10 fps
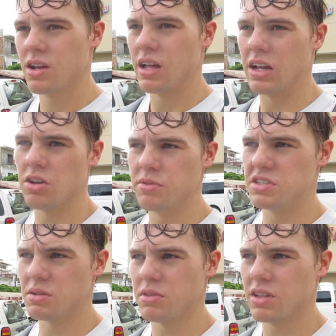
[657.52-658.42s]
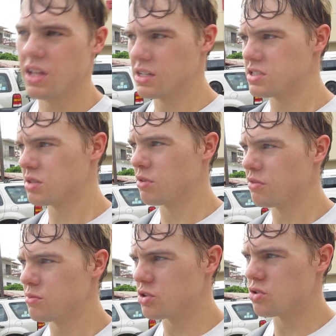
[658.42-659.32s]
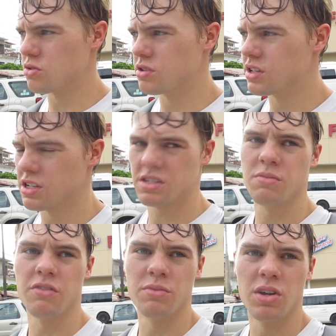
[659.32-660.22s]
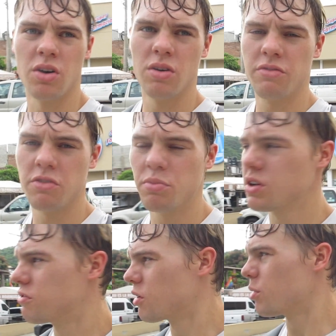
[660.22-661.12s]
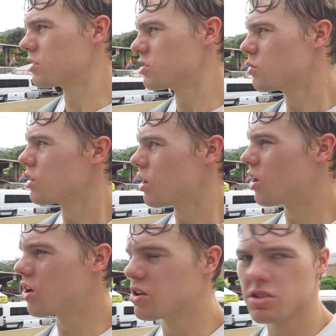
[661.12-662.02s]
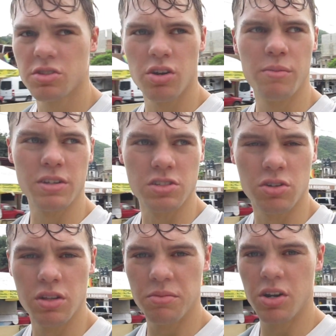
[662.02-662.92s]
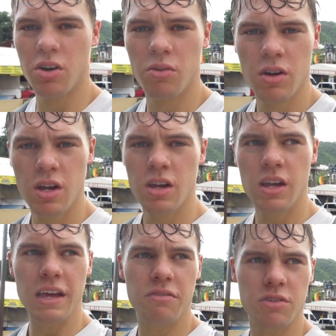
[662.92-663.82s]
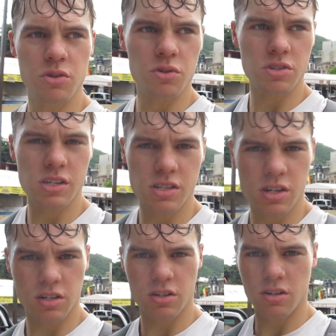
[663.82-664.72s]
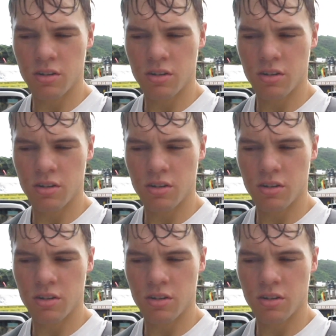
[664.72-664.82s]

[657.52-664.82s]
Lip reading: it could be something that some of them do and that some of them don't. If you've been to Farmacia Guadalajara's throughout Mexico, let me know if yours has a doctor.